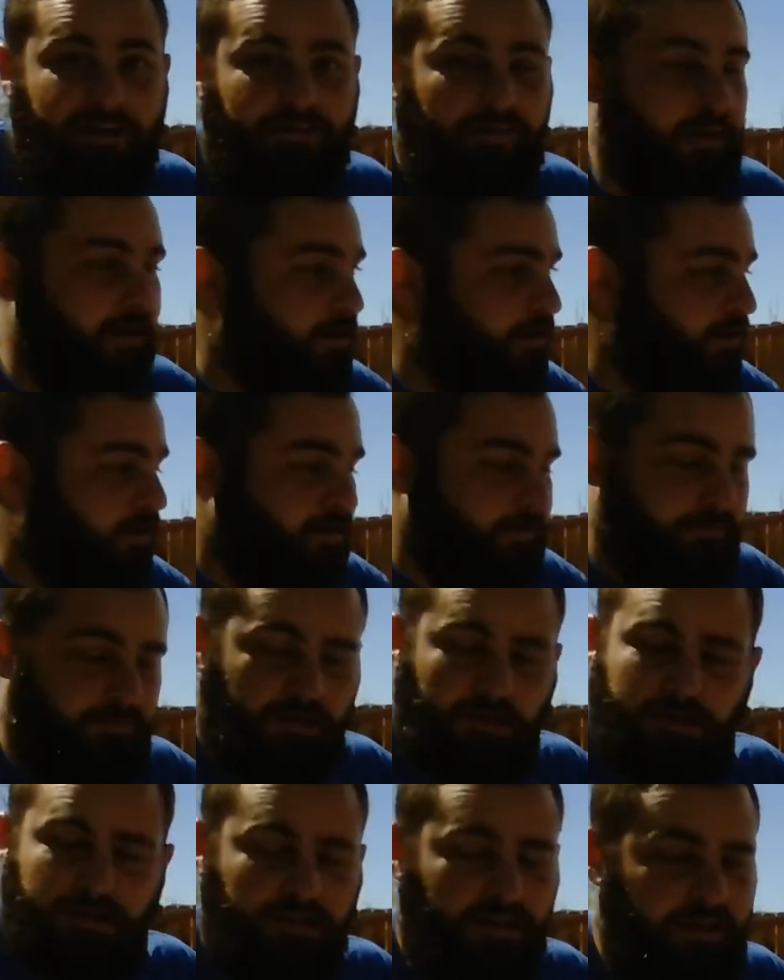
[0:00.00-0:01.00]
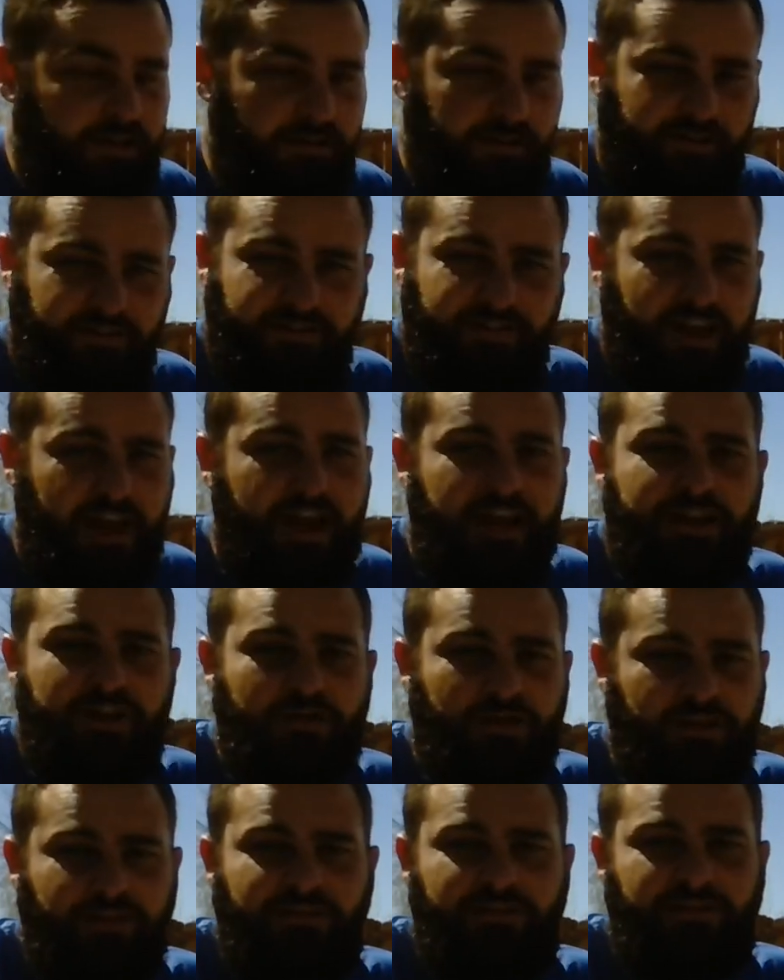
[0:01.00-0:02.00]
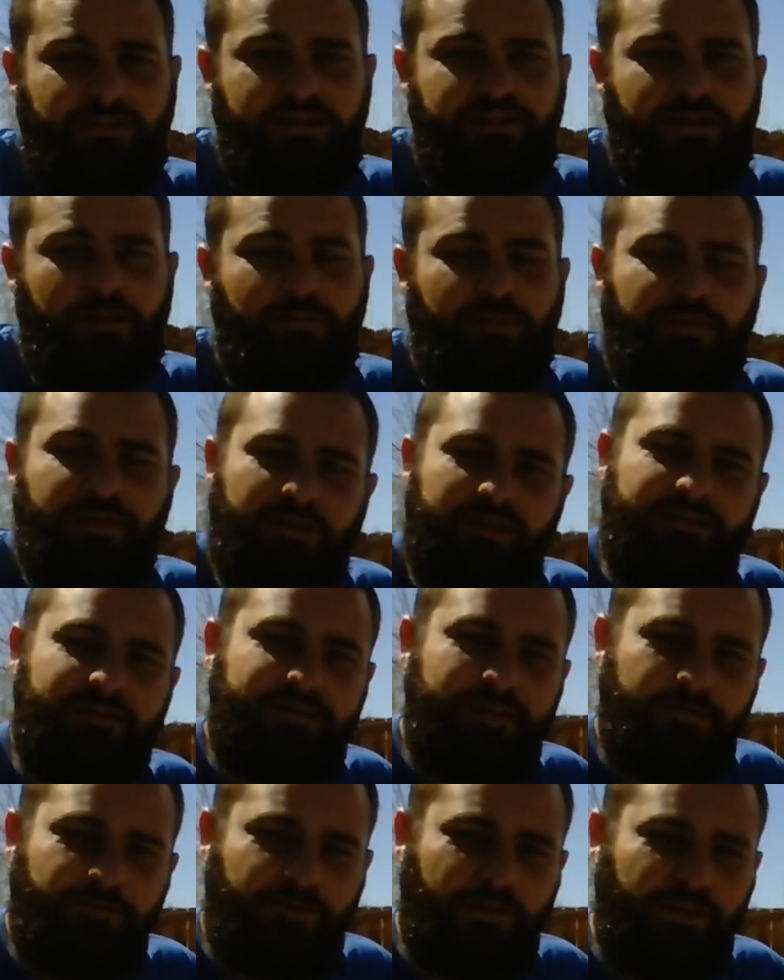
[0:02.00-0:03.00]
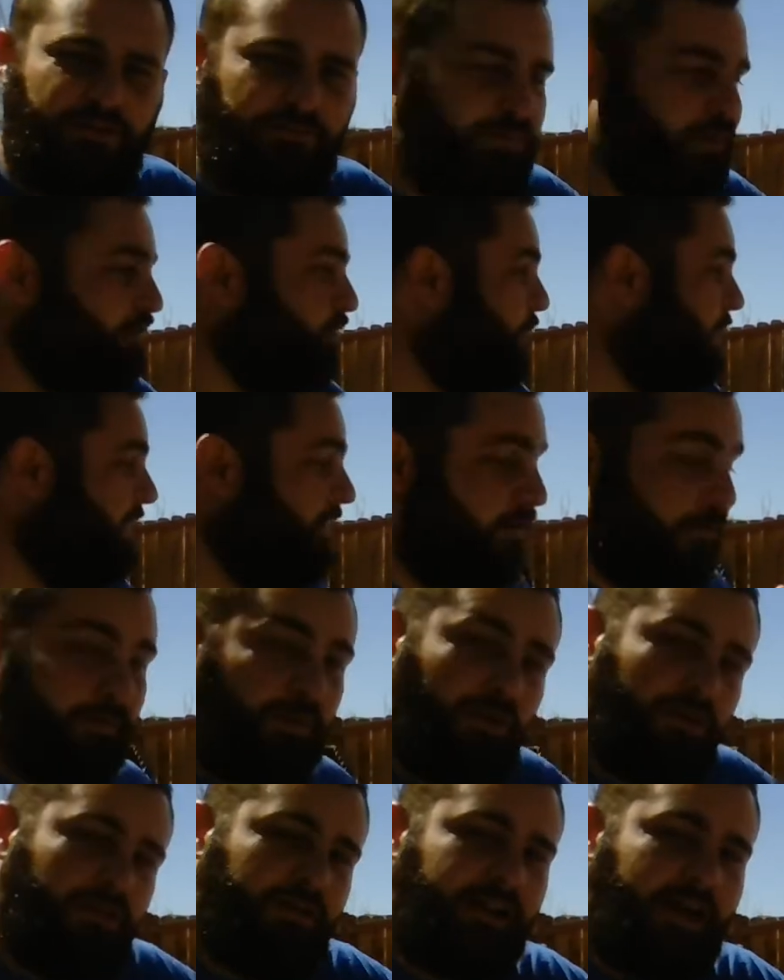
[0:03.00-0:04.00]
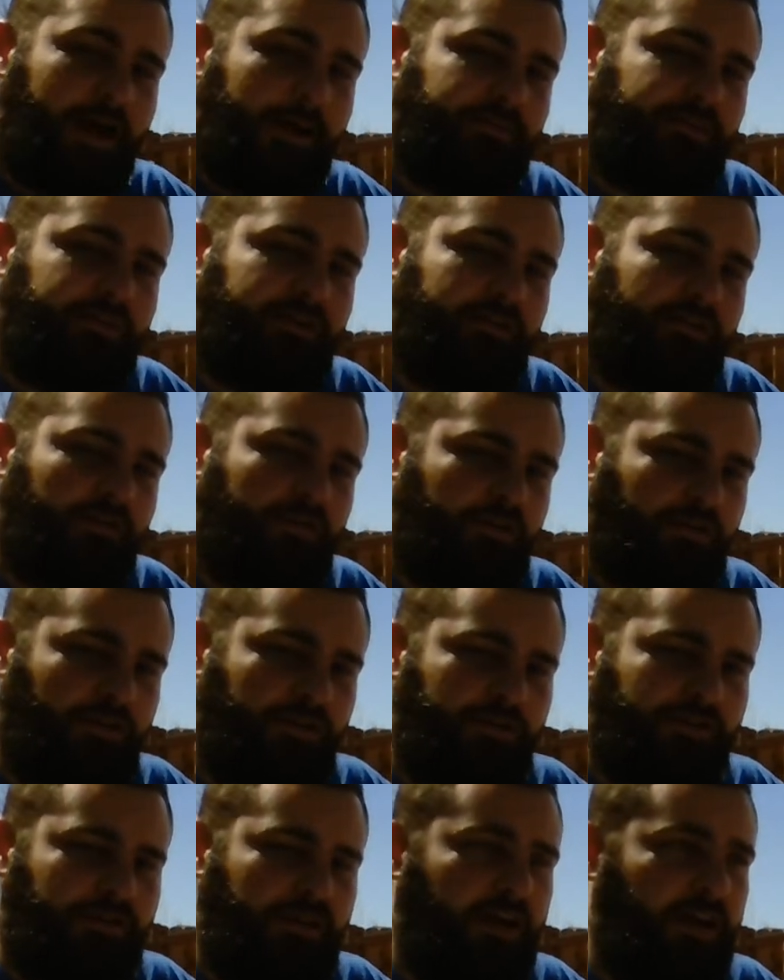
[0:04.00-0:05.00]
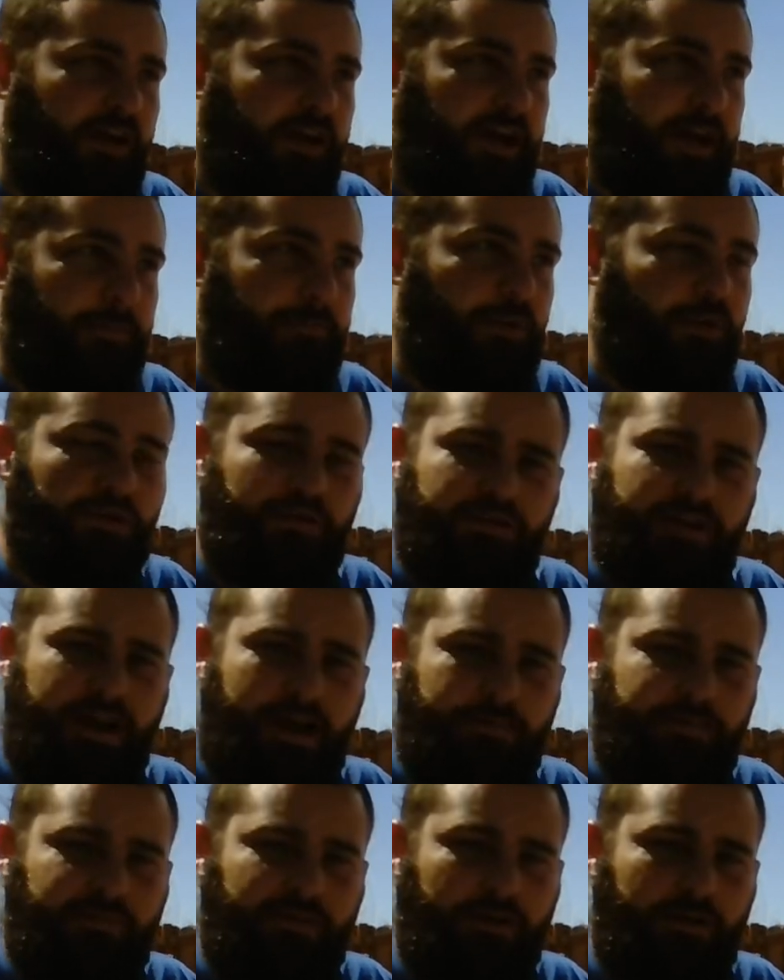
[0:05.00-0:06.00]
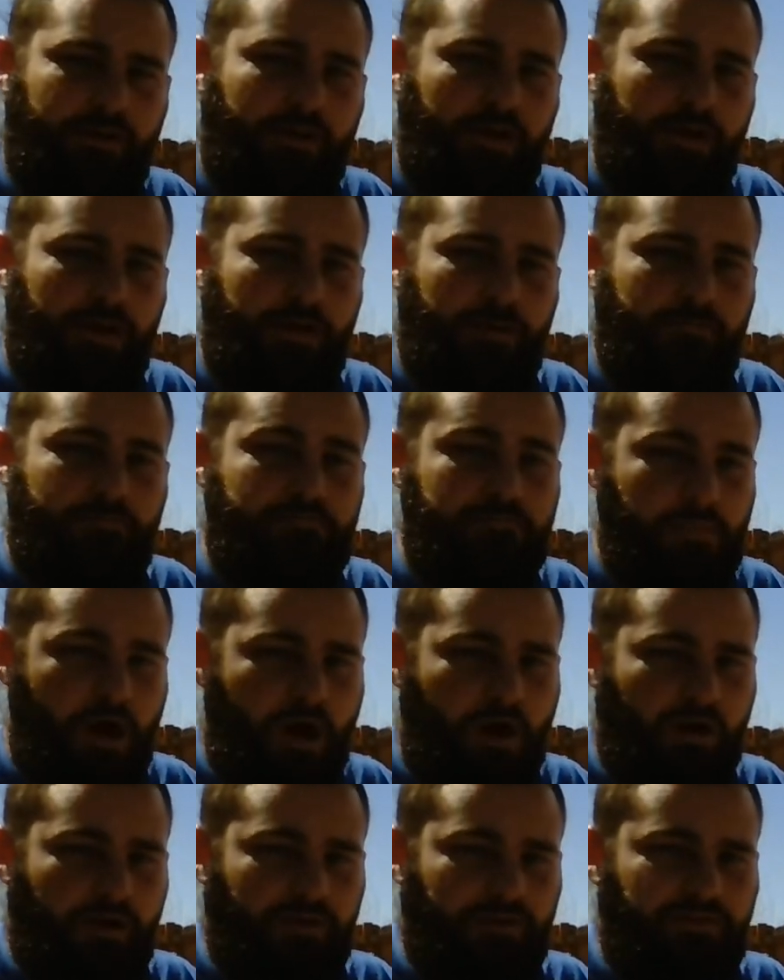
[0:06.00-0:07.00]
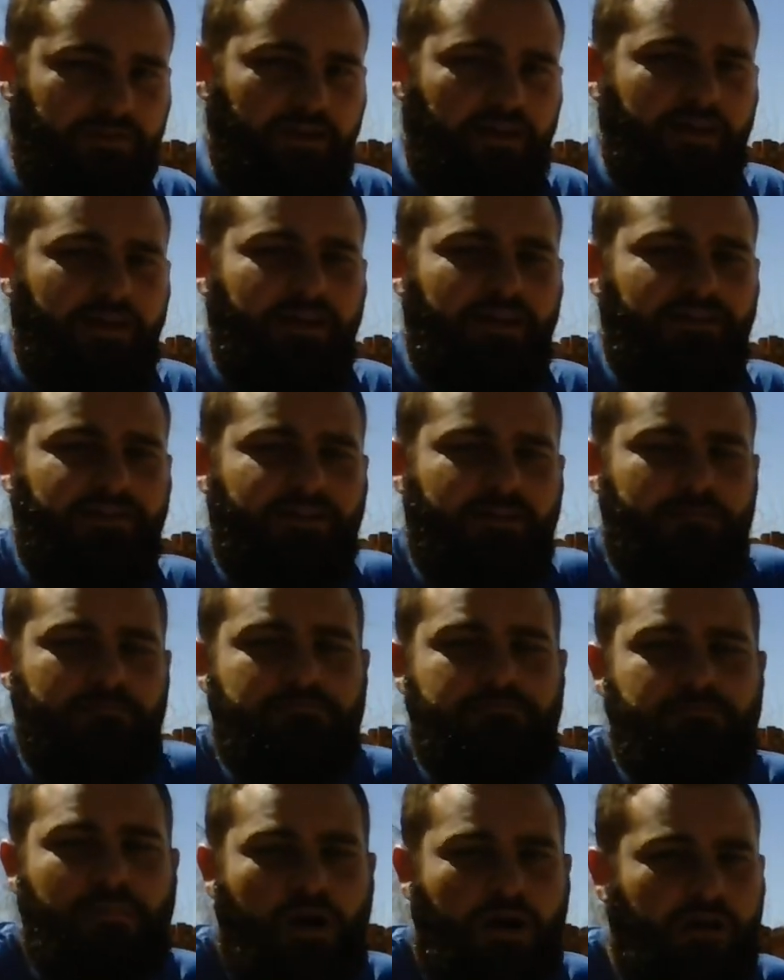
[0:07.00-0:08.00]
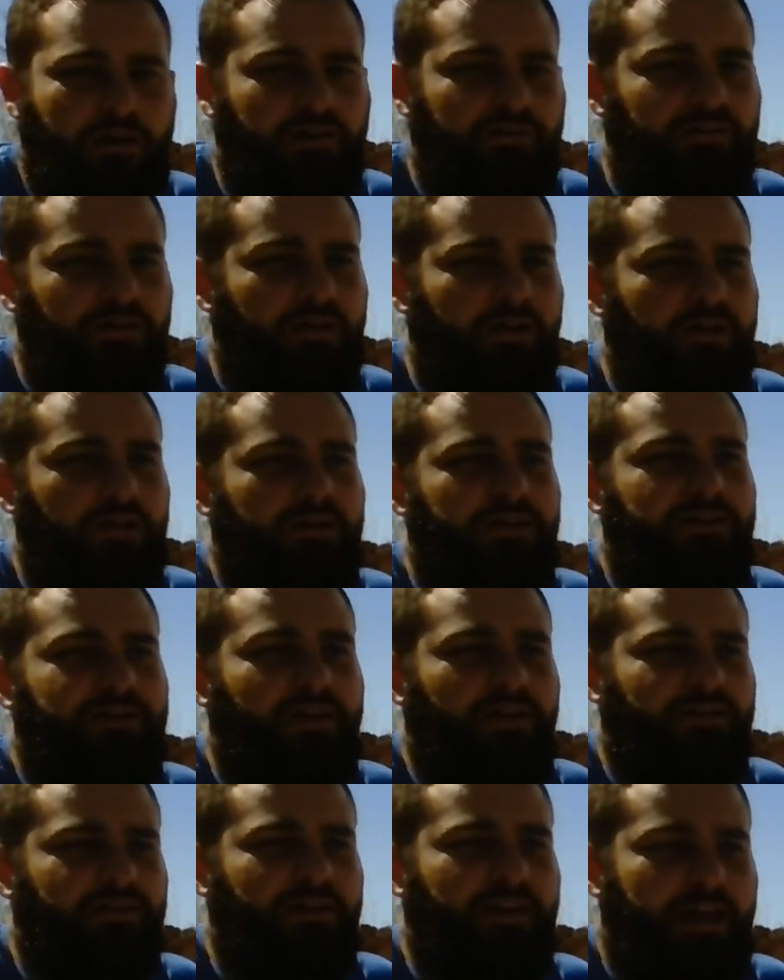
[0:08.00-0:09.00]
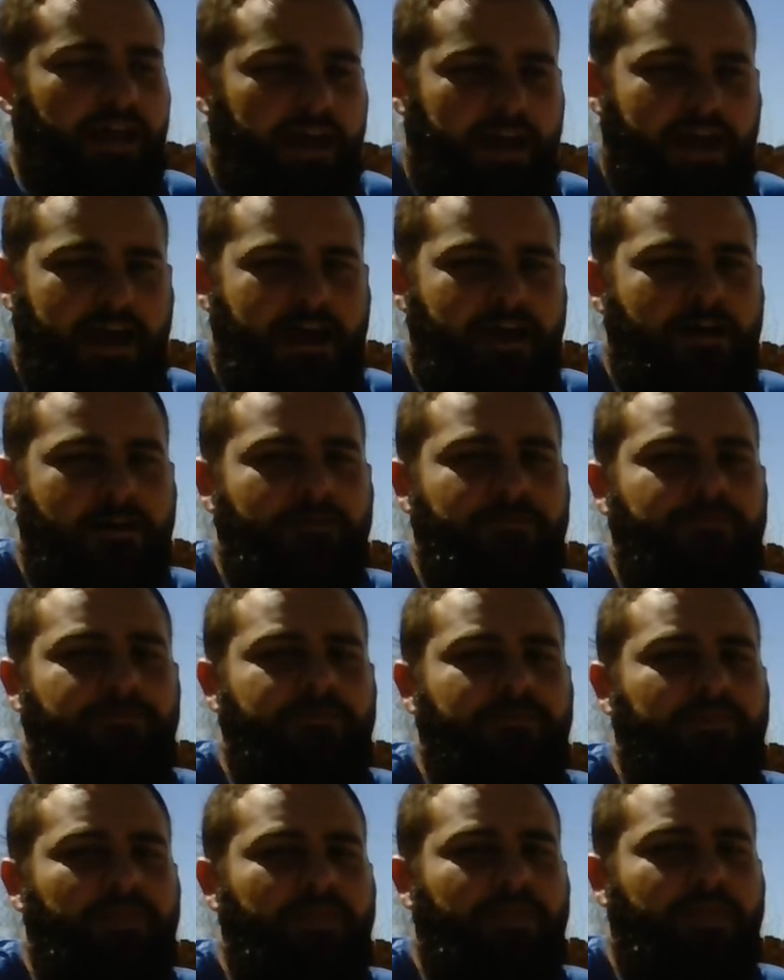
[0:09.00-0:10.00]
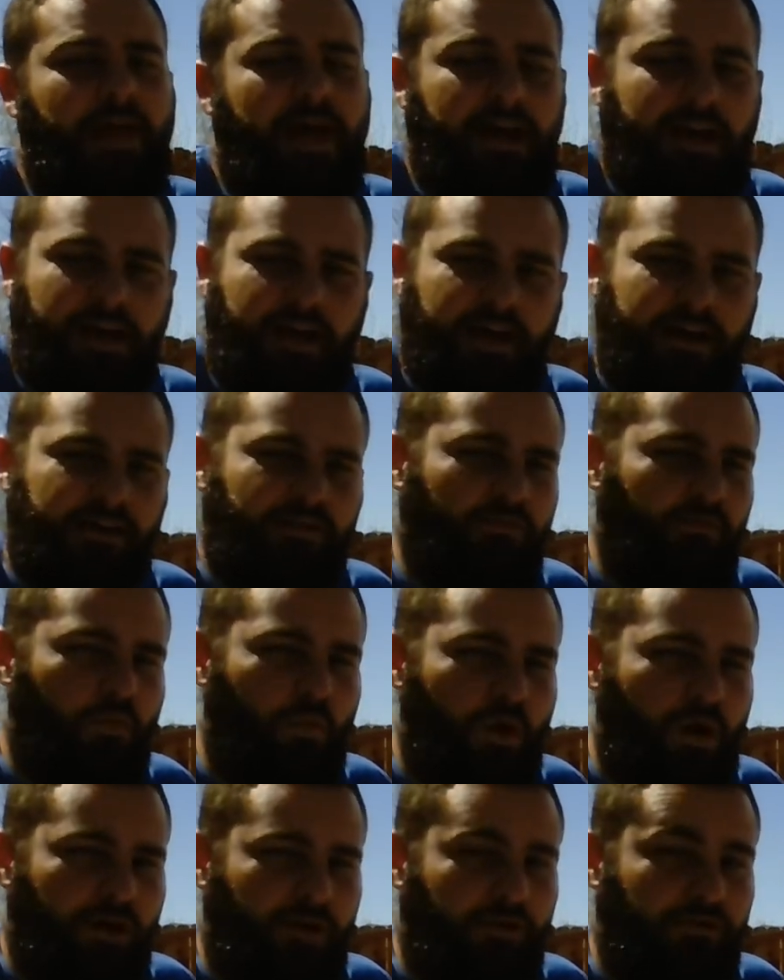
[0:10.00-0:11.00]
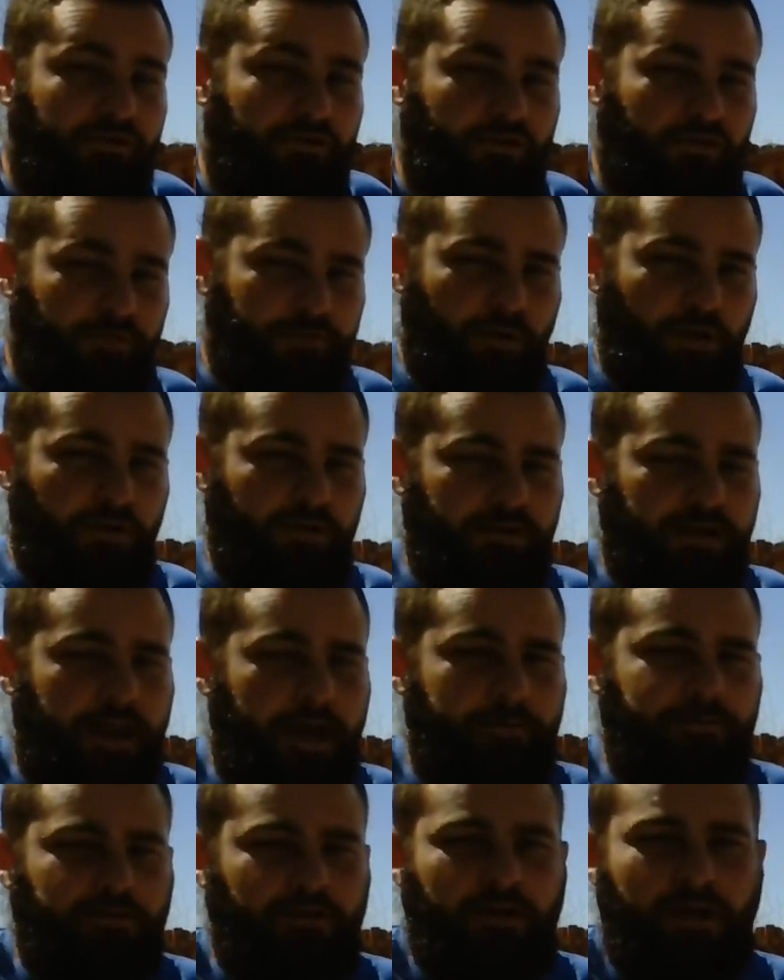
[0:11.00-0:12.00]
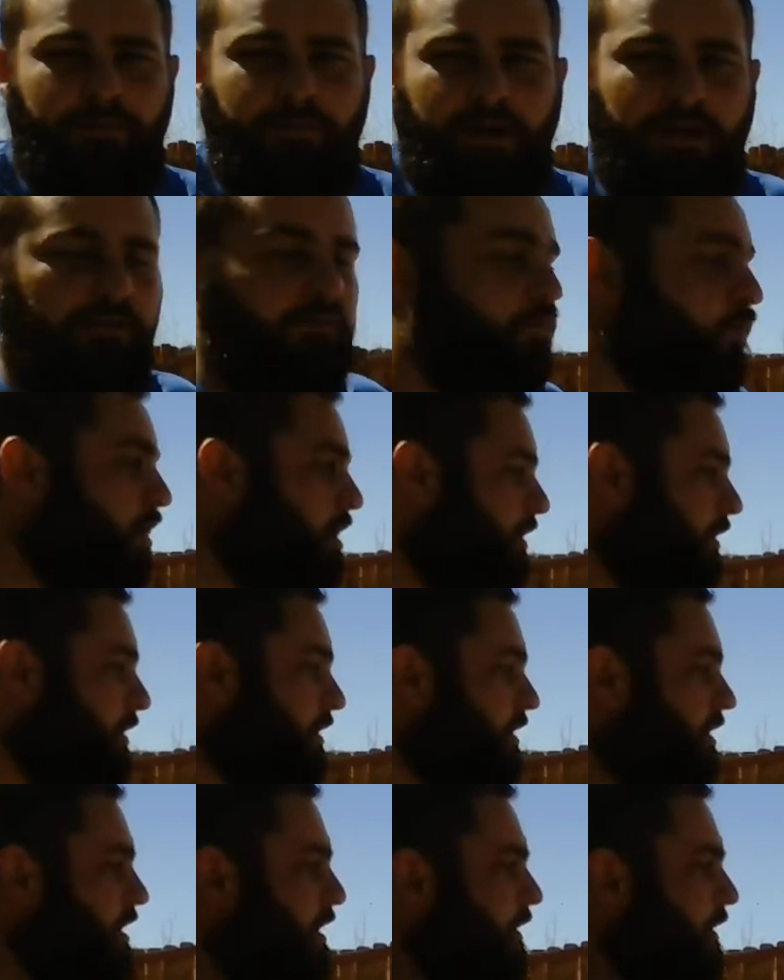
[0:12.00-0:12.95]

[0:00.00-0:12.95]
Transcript: They're clear as day. You can see them. But the difference between our polar caps here on Earth and polar caps on Mars is that Mars doesn't have that kind of water. So their polar caps are not made of water.